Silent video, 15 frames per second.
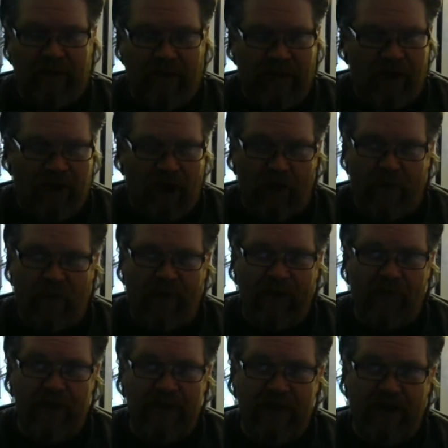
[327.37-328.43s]
a couple that
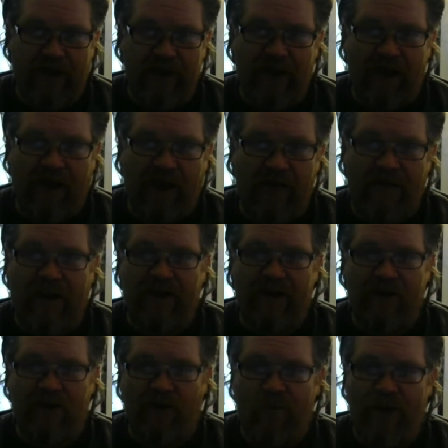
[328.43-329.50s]
was in Kentucky that I
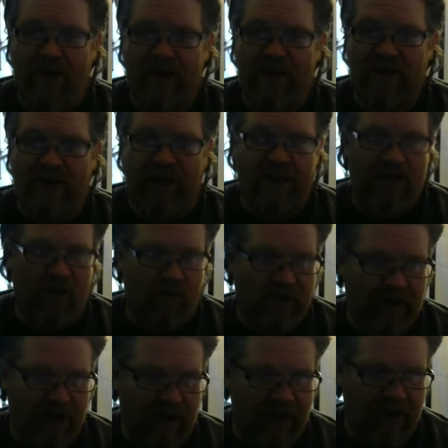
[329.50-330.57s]
just did a wedding sketch, or
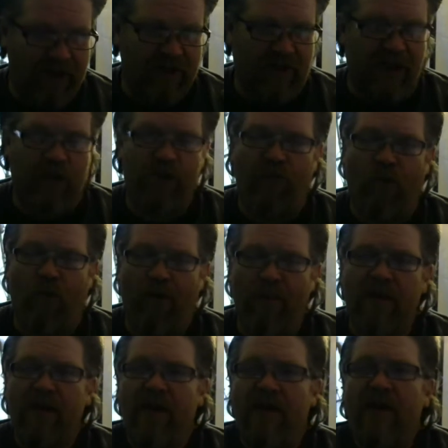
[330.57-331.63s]
redid a nice sketch for them
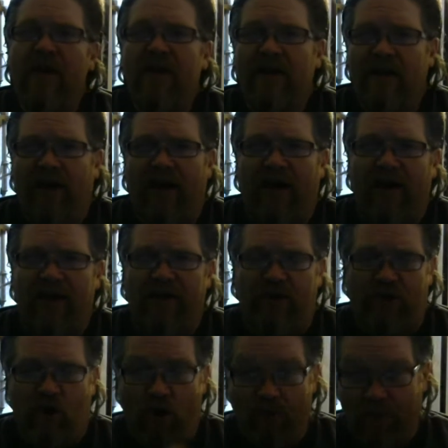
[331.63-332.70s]
to
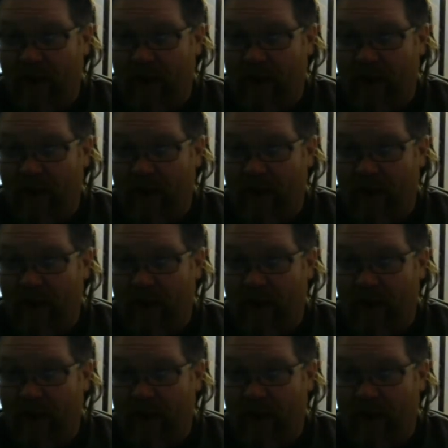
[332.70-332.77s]
show